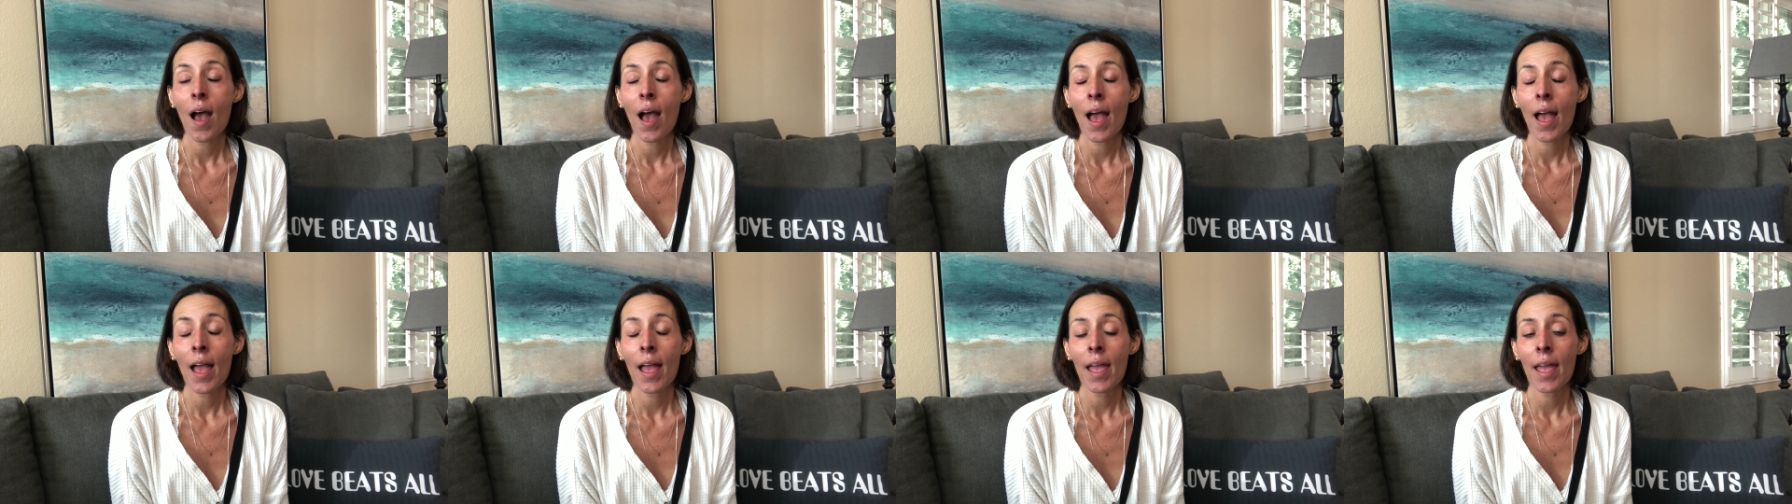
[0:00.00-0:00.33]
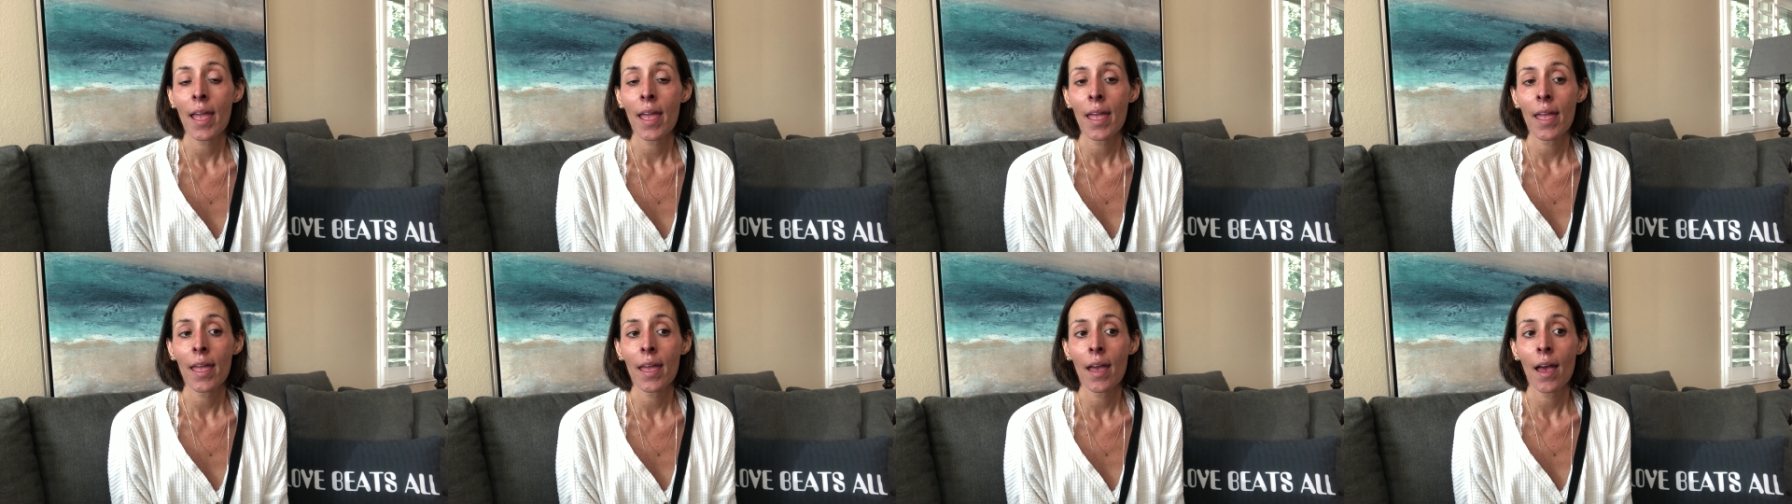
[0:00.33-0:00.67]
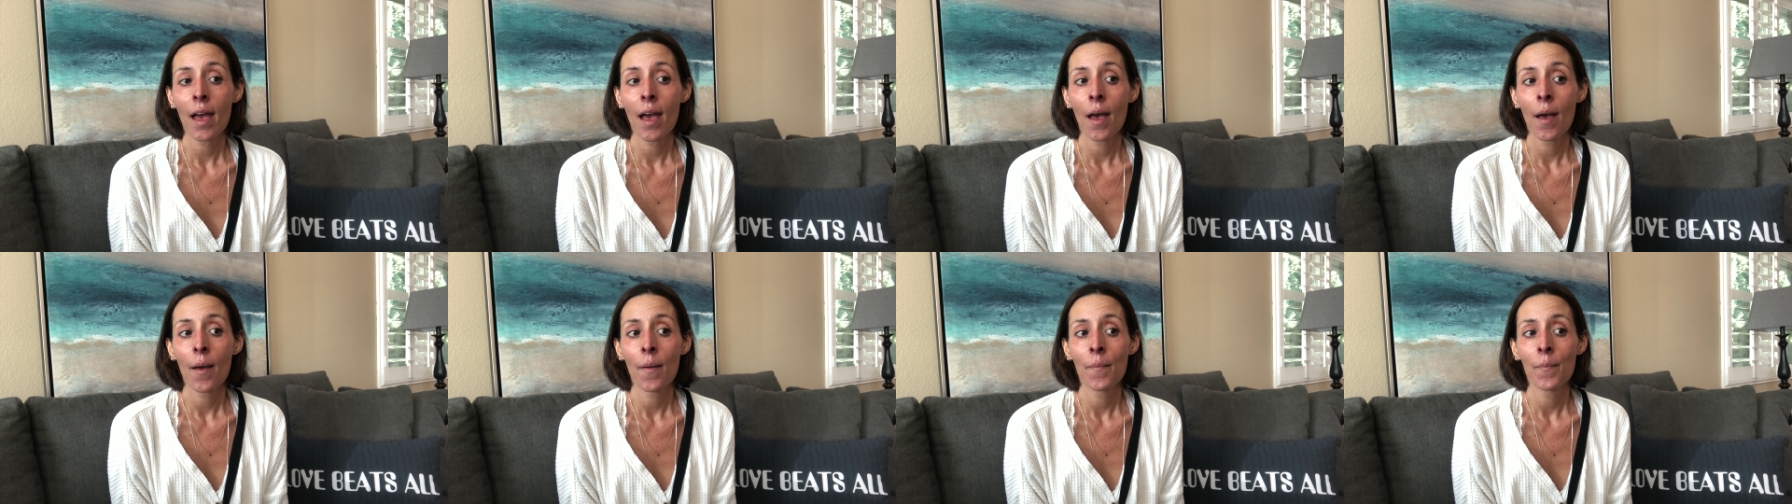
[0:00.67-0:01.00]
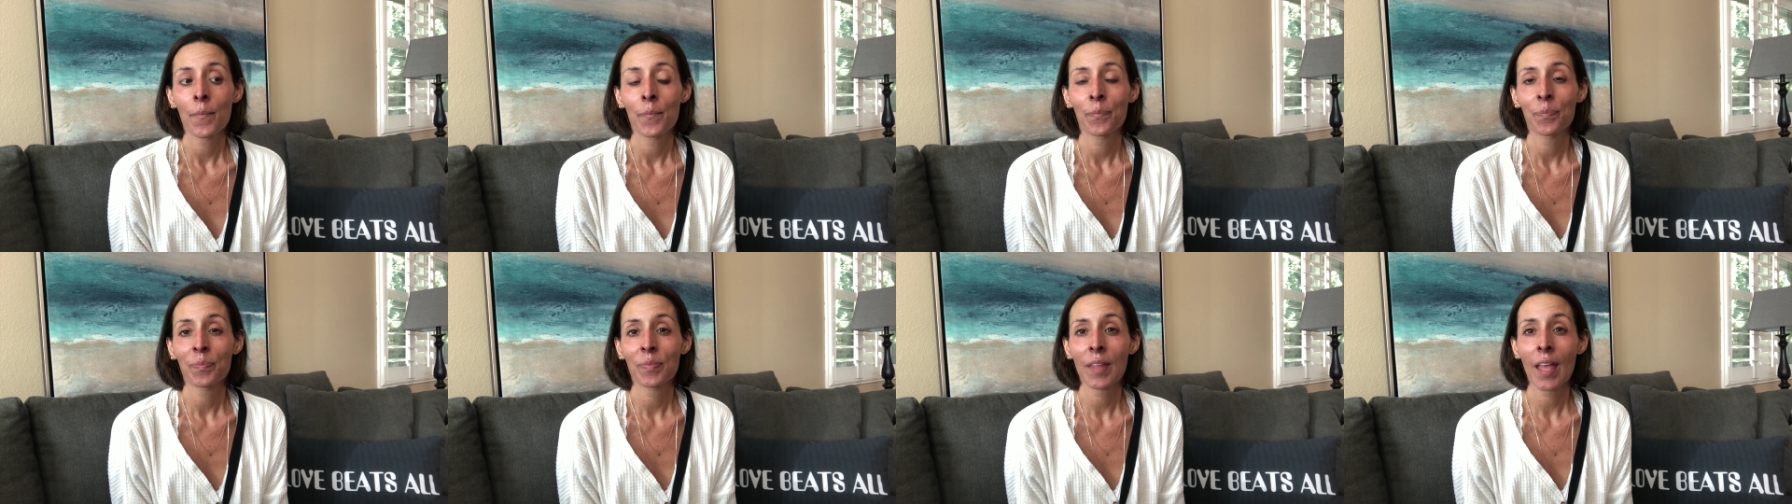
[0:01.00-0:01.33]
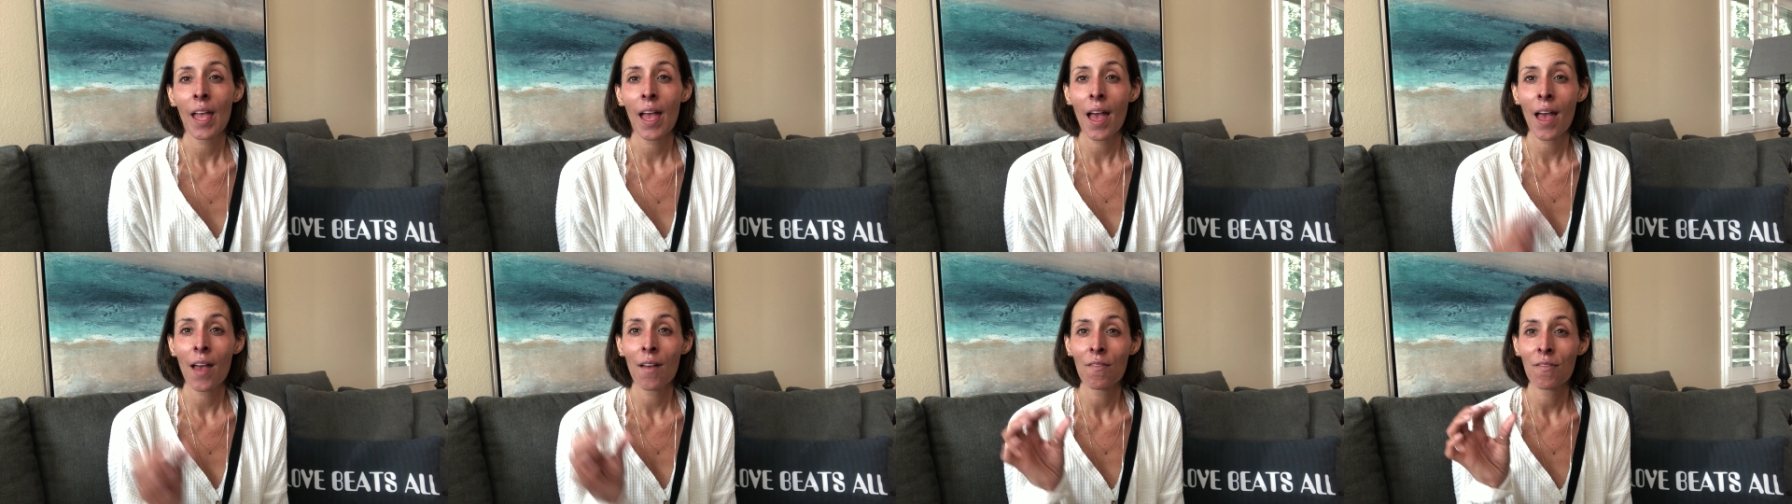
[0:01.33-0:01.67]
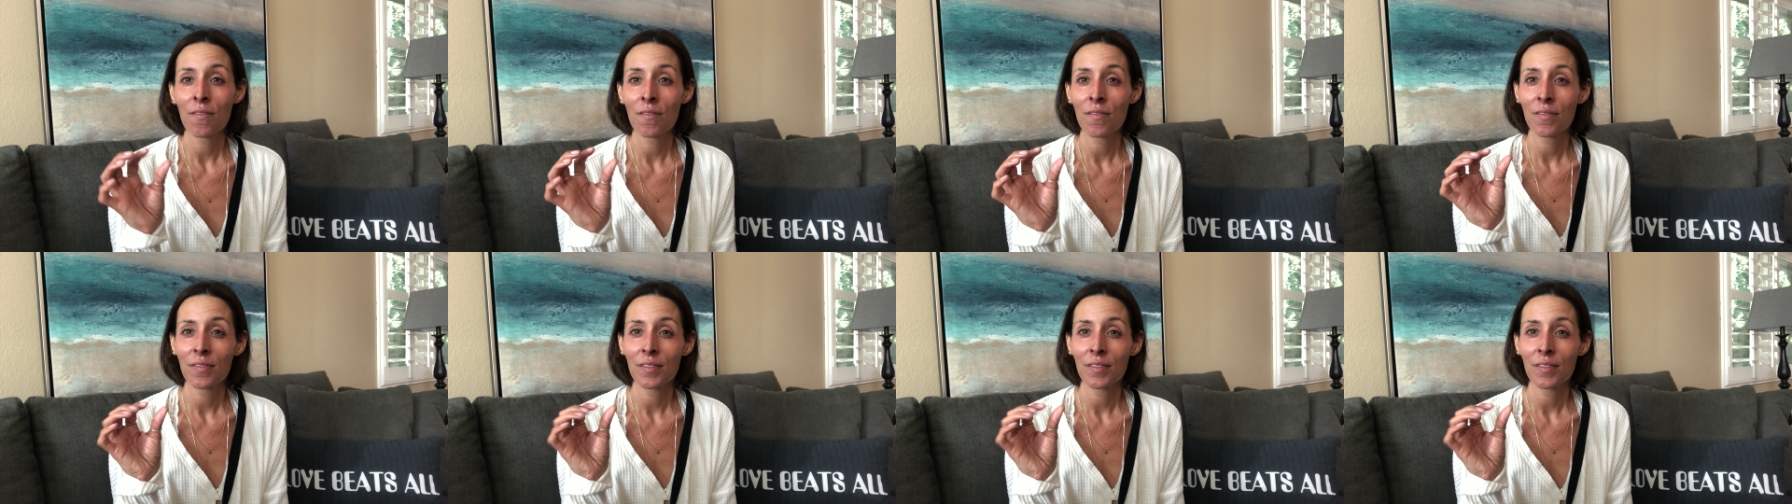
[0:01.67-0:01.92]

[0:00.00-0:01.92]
I um, have